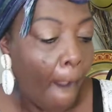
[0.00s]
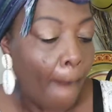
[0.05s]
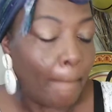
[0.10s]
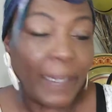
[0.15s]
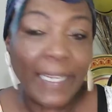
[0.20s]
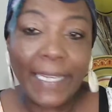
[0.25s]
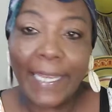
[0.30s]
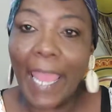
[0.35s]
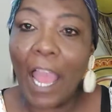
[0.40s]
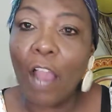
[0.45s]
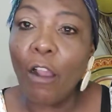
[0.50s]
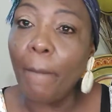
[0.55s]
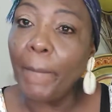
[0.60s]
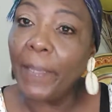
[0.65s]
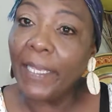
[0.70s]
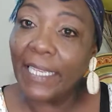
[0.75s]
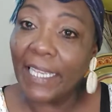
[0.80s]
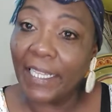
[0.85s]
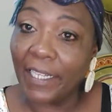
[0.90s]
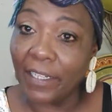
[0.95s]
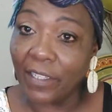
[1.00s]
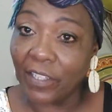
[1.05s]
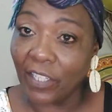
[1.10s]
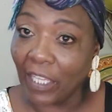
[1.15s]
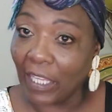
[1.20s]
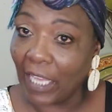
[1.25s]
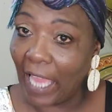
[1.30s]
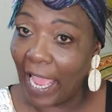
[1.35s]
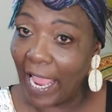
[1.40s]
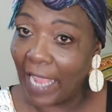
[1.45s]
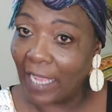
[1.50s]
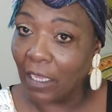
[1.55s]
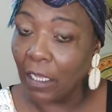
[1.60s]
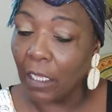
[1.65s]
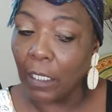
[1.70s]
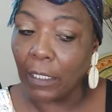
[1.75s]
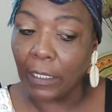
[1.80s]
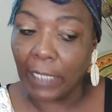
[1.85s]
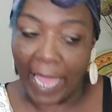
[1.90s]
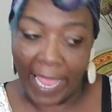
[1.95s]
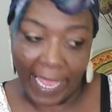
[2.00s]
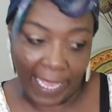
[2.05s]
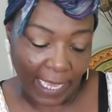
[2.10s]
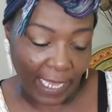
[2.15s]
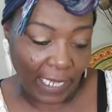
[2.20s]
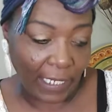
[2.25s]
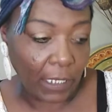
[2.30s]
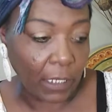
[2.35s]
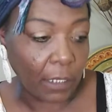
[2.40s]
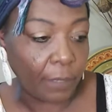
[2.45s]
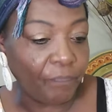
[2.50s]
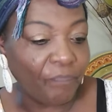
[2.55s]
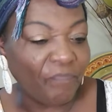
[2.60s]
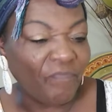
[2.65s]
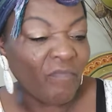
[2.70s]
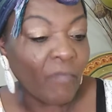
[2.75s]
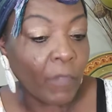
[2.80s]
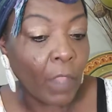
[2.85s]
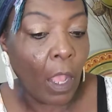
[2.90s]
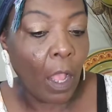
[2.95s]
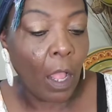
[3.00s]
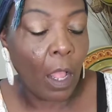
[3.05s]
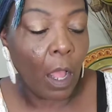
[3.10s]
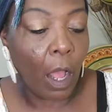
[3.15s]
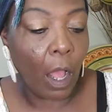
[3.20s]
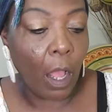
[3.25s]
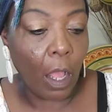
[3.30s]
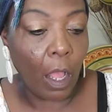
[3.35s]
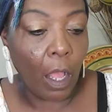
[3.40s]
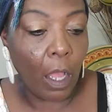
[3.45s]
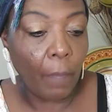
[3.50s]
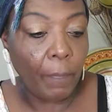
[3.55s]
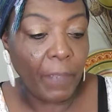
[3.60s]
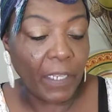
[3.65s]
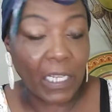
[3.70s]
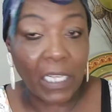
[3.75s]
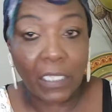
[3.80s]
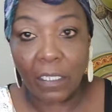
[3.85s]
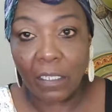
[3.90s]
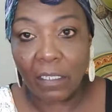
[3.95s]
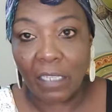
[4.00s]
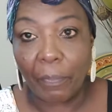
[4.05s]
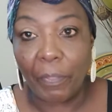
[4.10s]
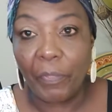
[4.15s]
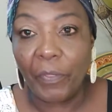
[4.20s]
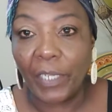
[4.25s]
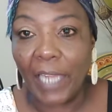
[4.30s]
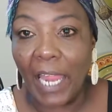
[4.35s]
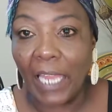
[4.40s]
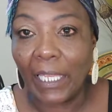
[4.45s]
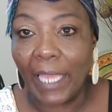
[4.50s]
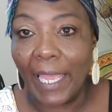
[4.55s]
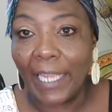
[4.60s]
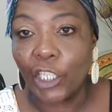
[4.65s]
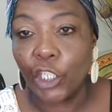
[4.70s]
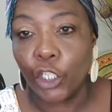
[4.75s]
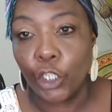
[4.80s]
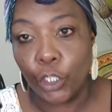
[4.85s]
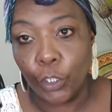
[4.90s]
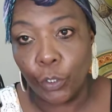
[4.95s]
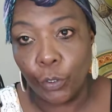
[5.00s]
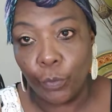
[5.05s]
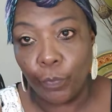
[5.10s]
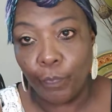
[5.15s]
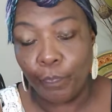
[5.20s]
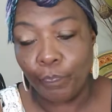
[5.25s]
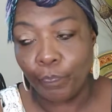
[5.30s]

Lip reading: But now I'm beginning to like it because it's something that I like to do.